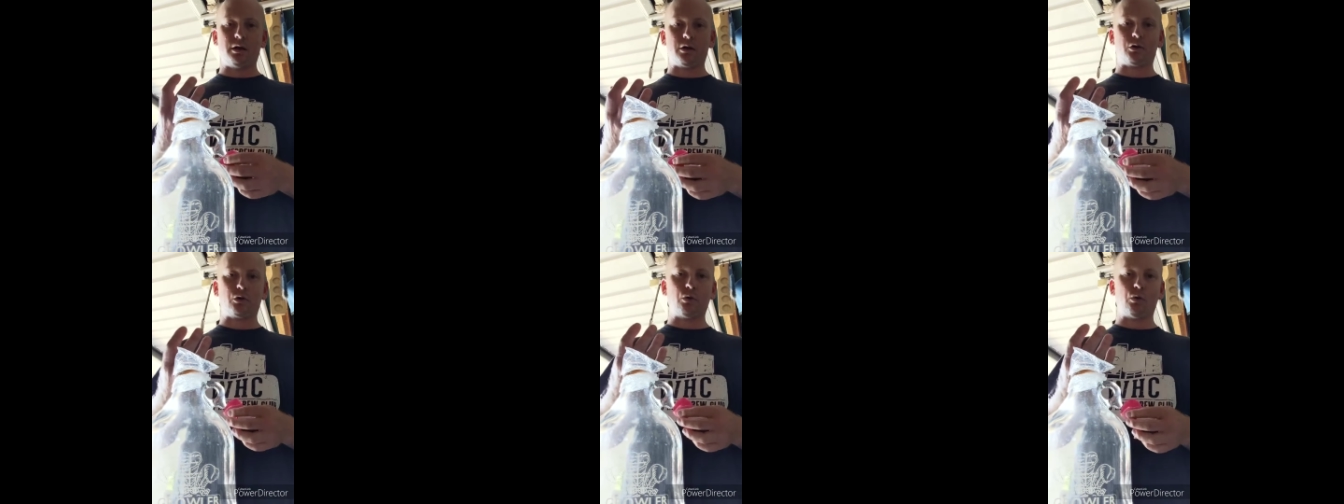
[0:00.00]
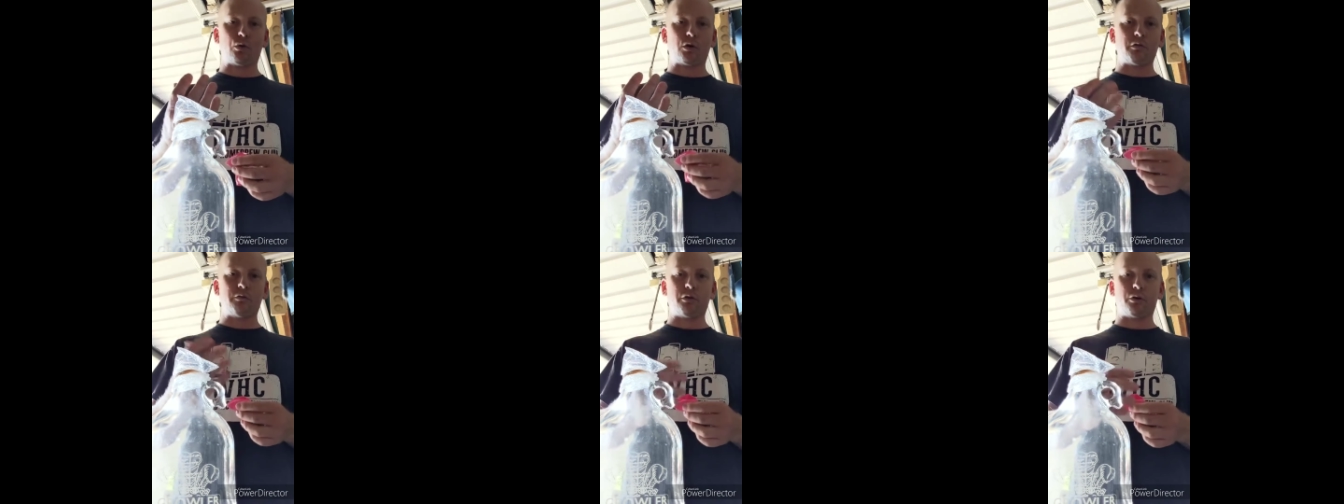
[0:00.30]
a
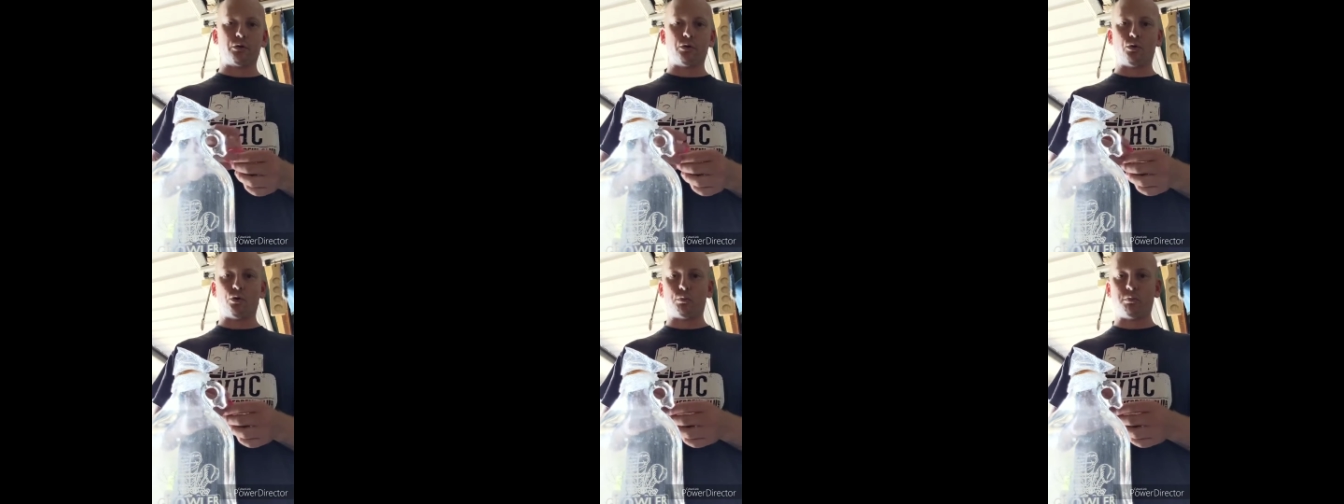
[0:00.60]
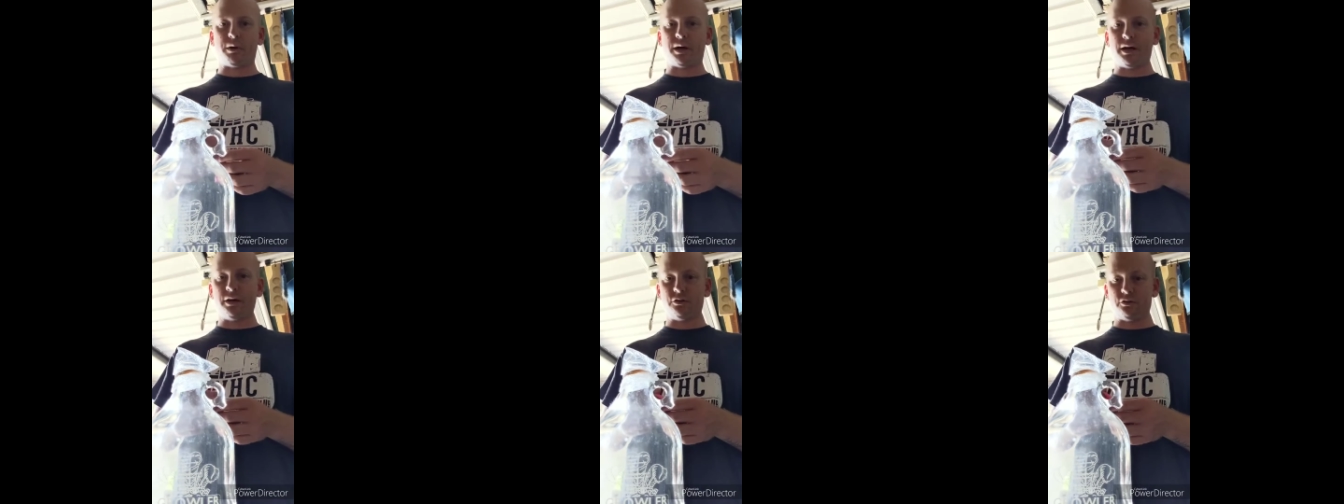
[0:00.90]
cork of a
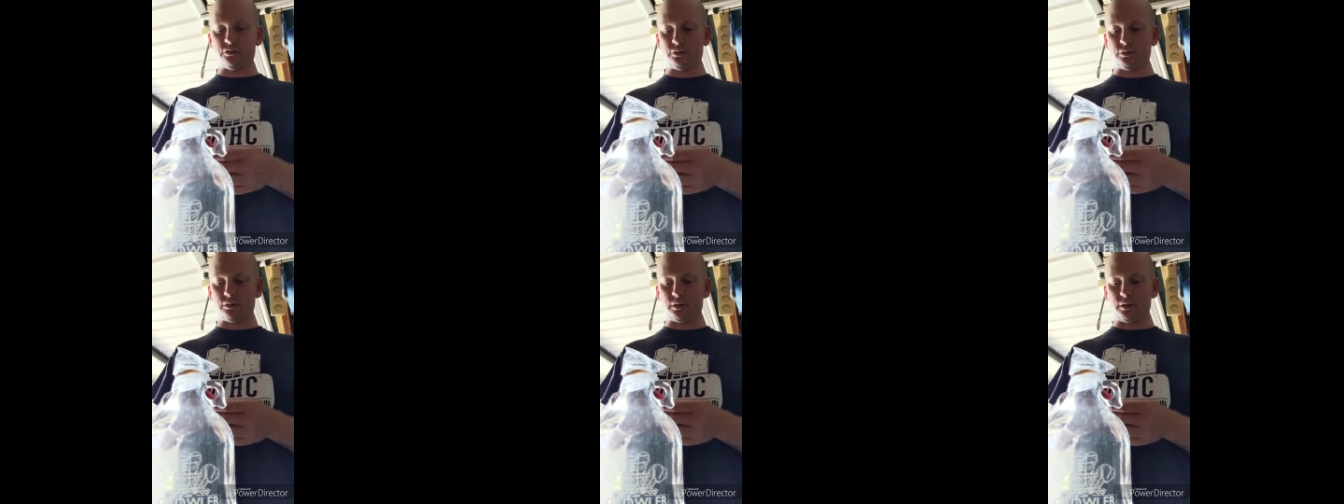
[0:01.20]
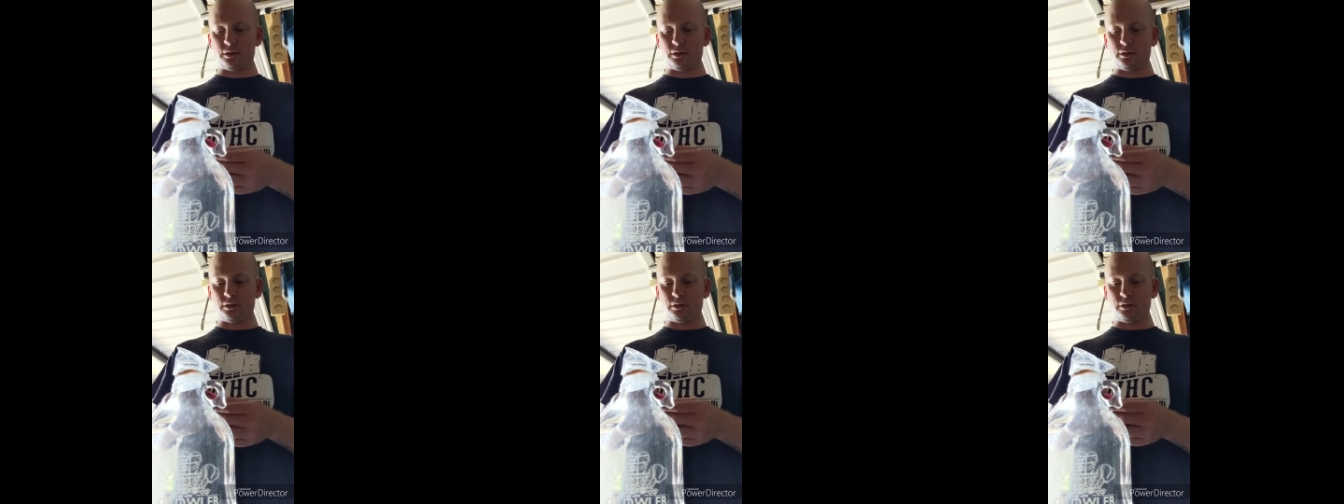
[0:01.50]
cork base,
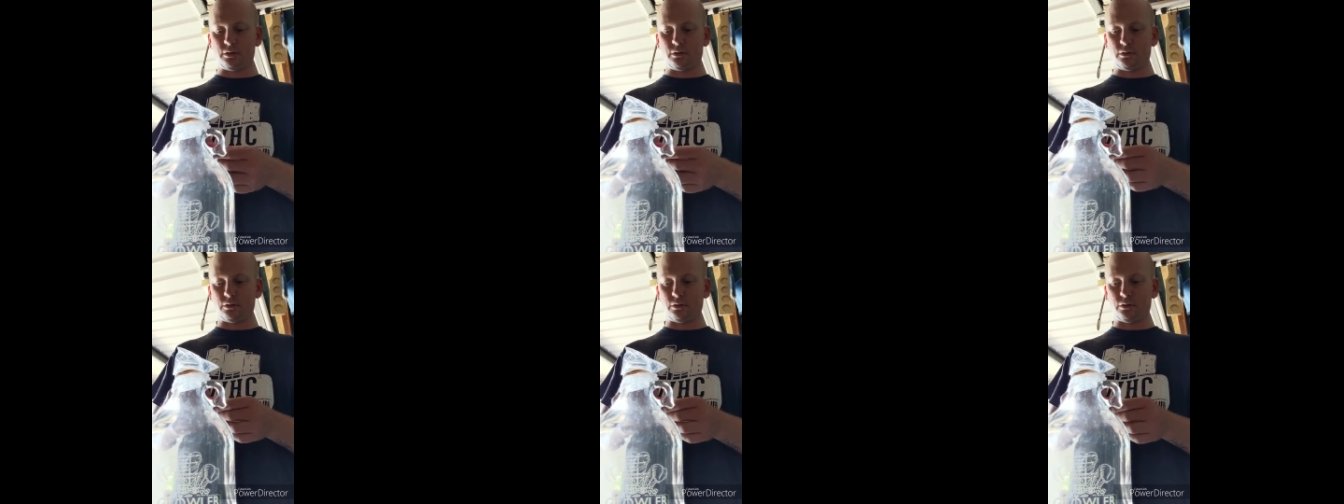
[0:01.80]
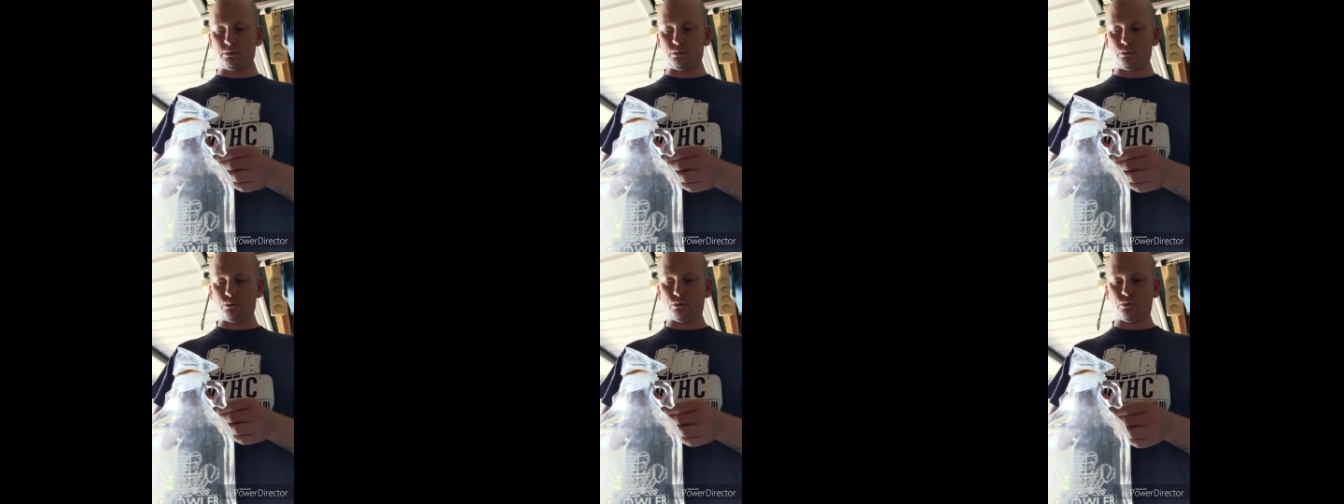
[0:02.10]

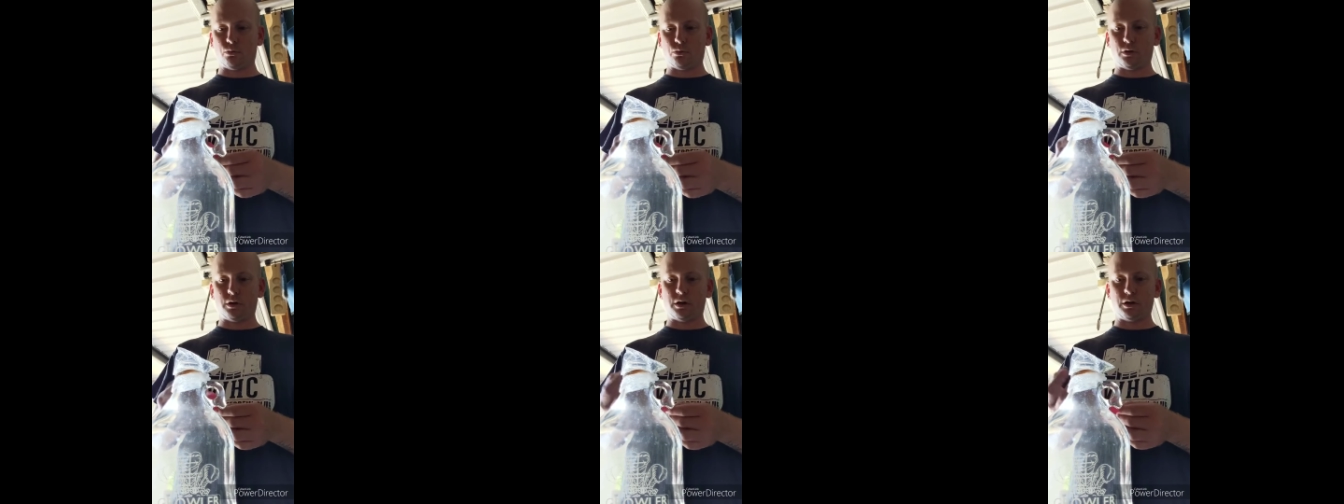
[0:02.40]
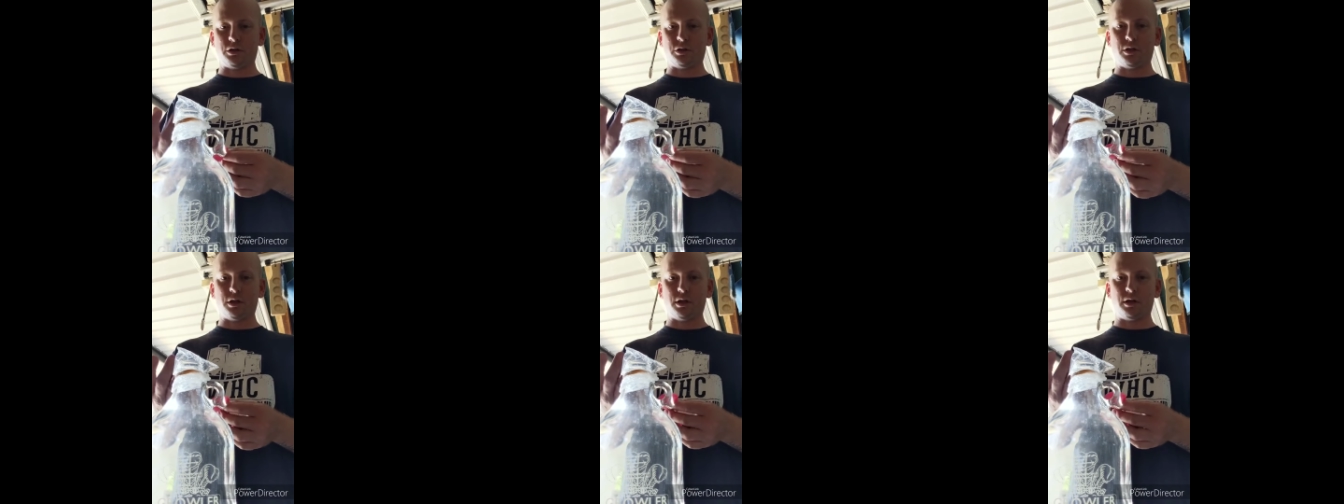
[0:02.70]
or
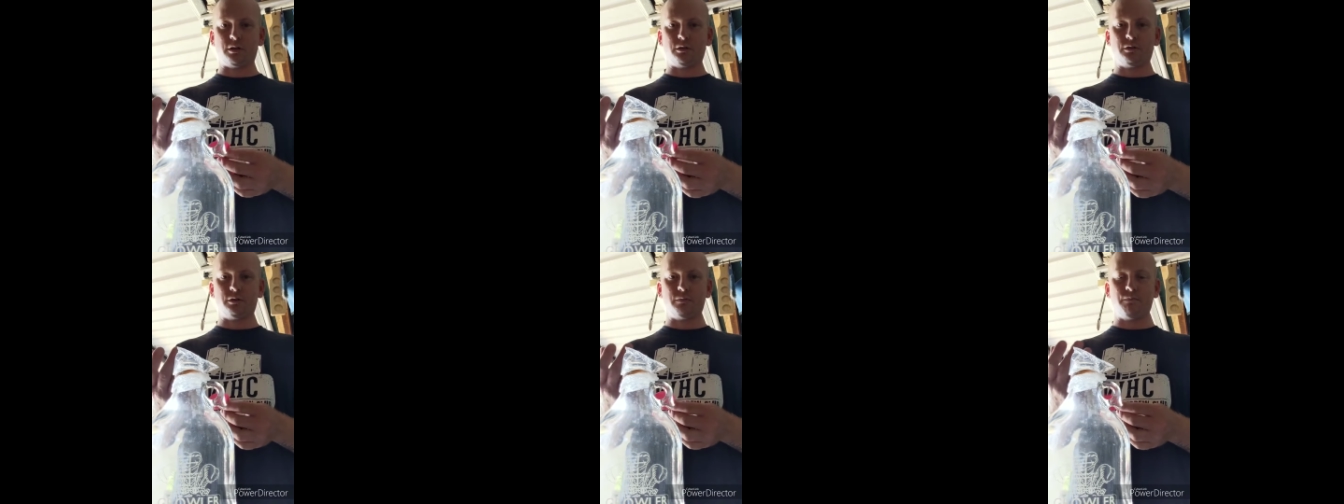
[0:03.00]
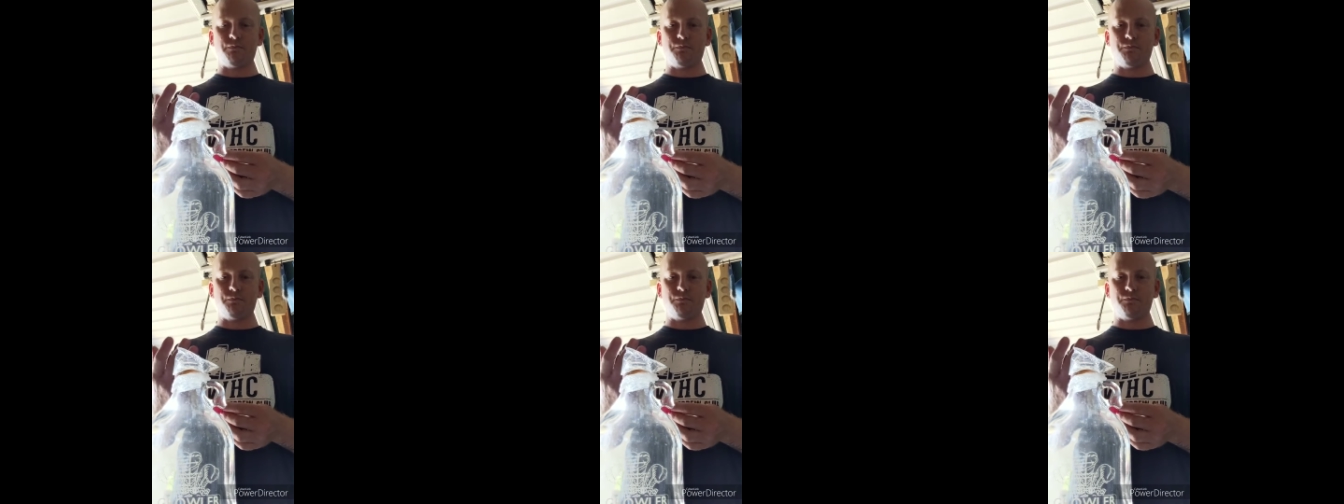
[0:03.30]
a